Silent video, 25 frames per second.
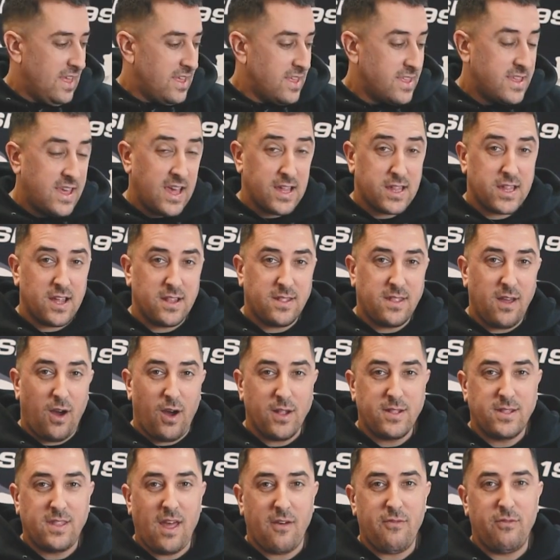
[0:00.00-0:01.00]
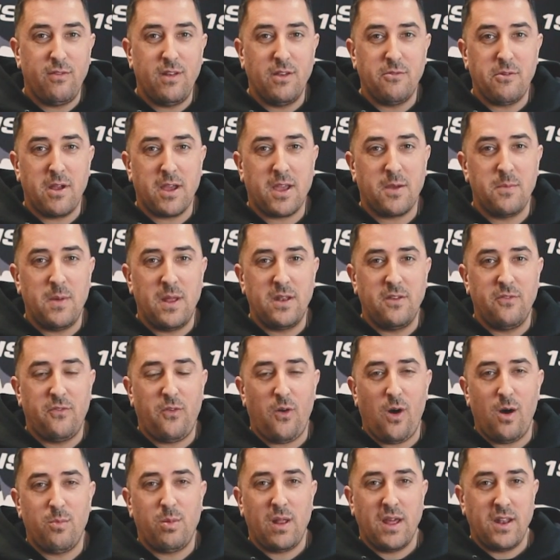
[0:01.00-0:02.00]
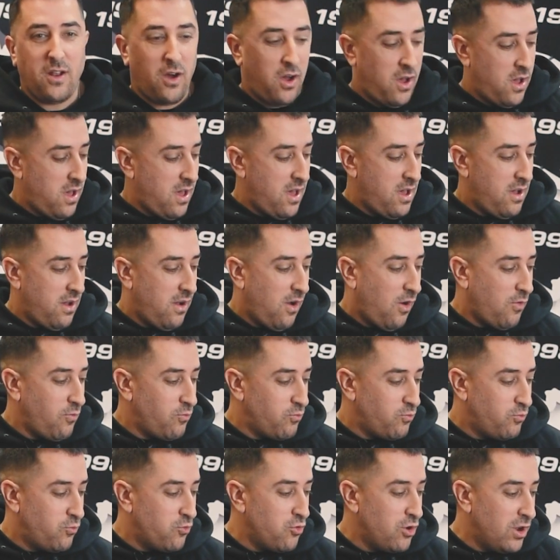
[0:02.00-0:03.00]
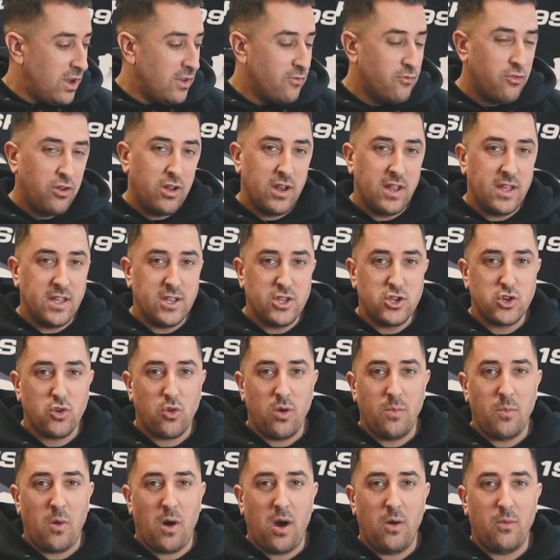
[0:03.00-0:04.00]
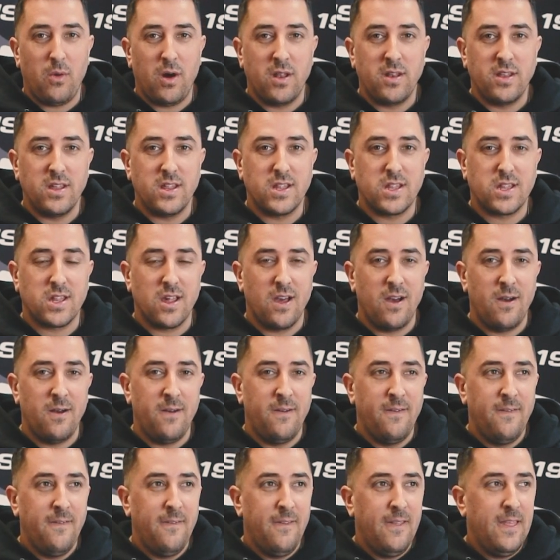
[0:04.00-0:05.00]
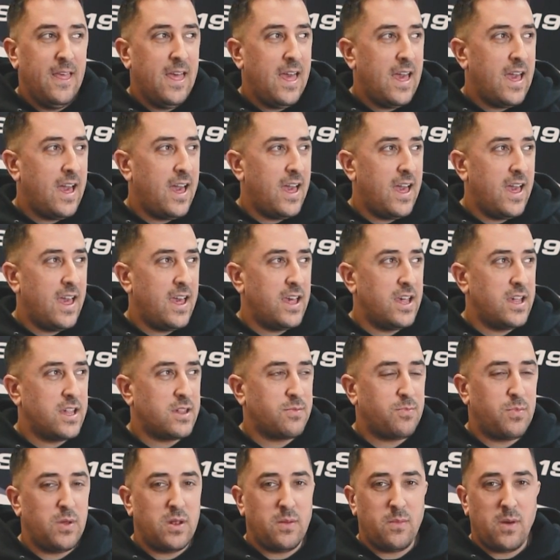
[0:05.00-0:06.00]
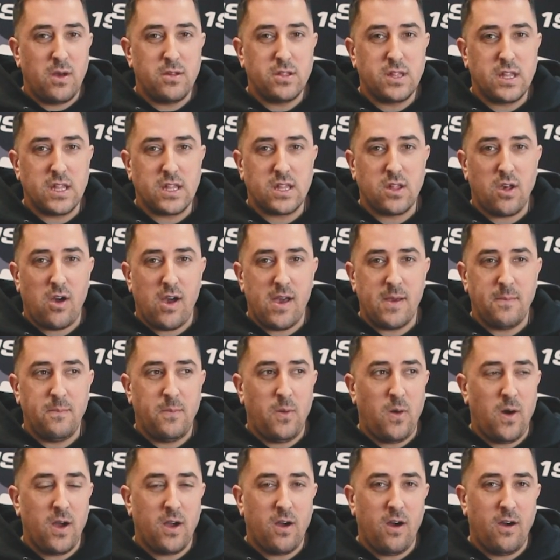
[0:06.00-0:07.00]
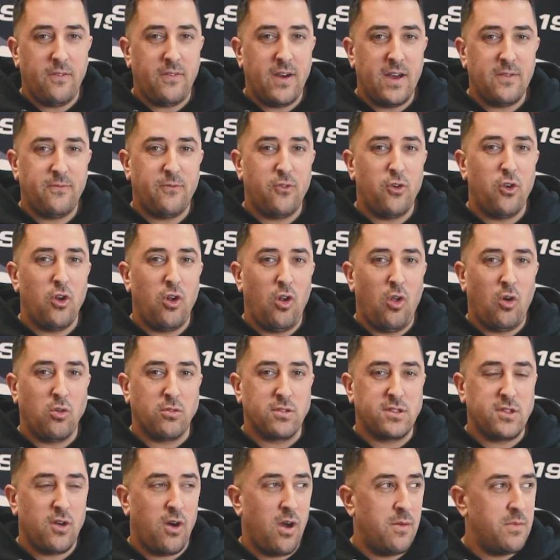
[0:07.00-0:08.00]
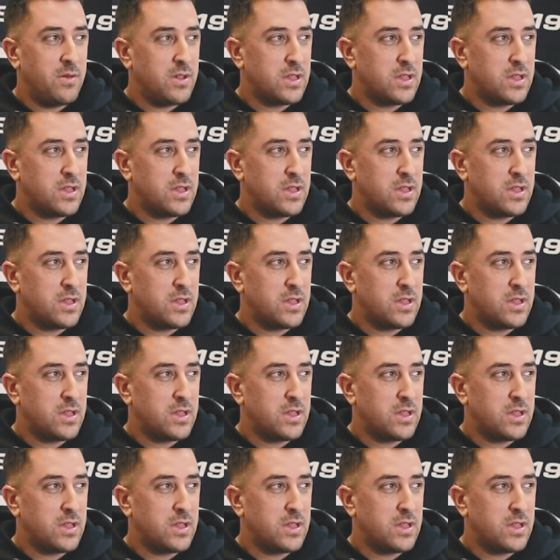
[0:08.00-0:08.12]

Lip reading: Yes, I definitely recommend the Fireblade. I really enjoy my one. It's been the most exciting bike I've had for a long time.